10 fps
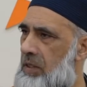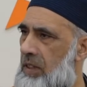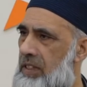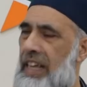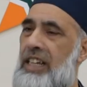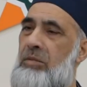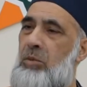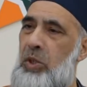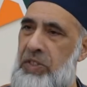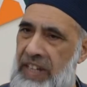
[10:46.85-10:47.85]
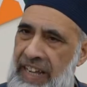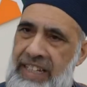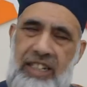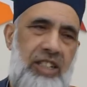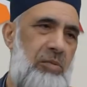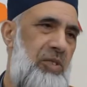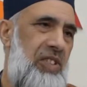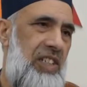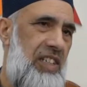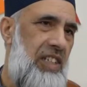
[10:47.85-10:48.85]
second most hated
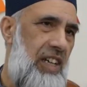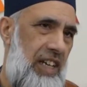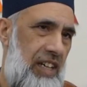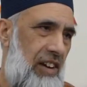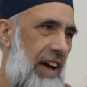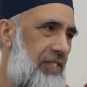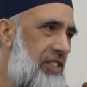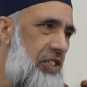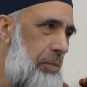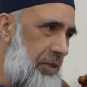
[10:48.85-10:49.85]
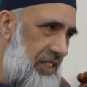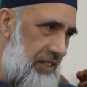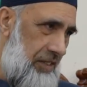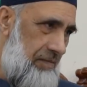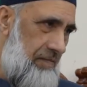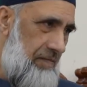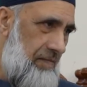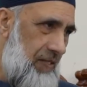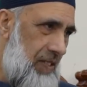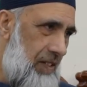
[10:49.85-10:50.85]
community here after the Gypsies.
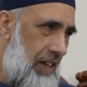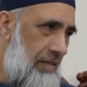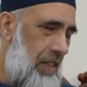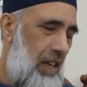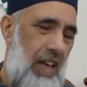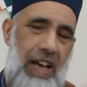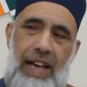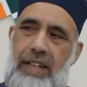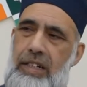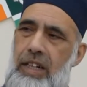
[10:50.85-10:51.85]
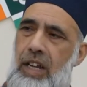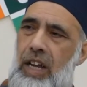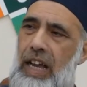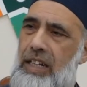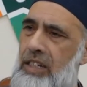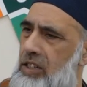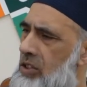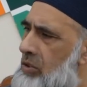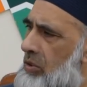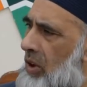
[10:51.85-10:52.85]
Okay? And
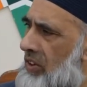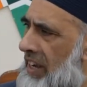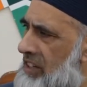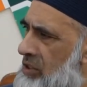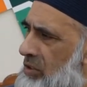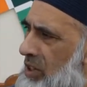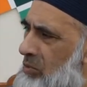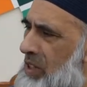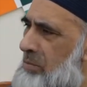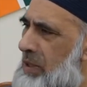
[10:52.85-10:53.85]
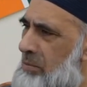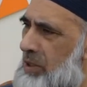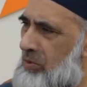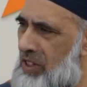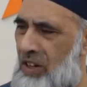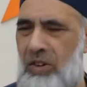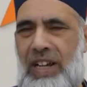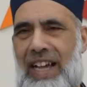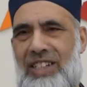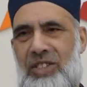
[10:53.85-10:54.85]
so on and so on. But when you
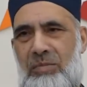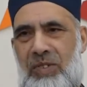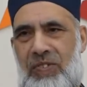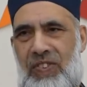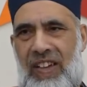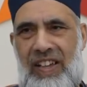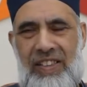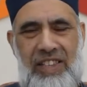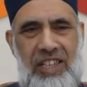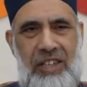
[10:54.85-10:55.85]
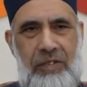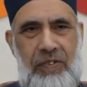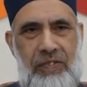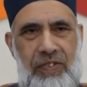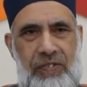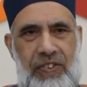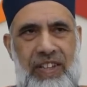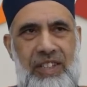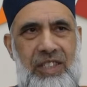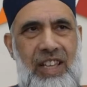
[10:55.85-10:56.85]
look at some of the
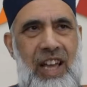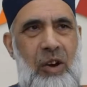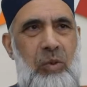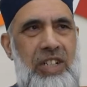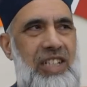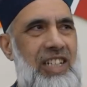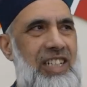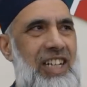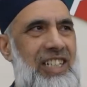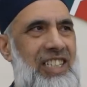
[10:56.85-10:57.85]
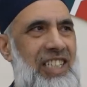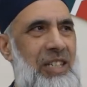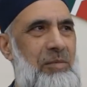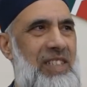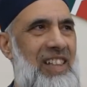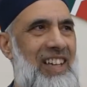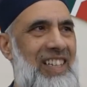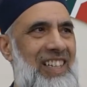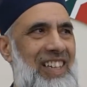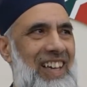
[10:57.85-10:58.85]
figures, what it seems
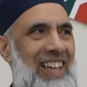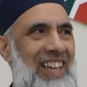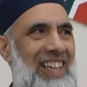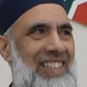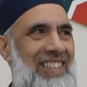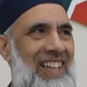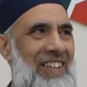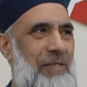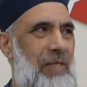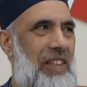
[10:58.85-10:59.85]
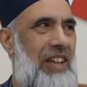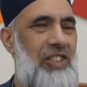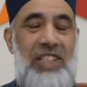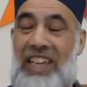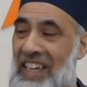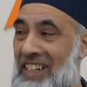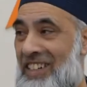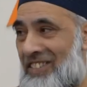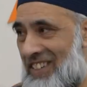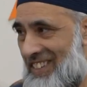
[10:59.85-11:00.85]
like is there is
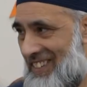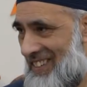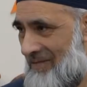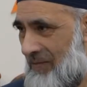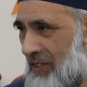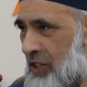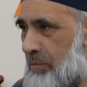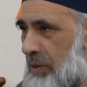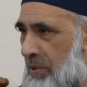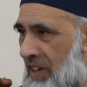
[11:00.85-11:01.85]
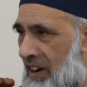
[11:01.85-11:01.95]
ignorance. These people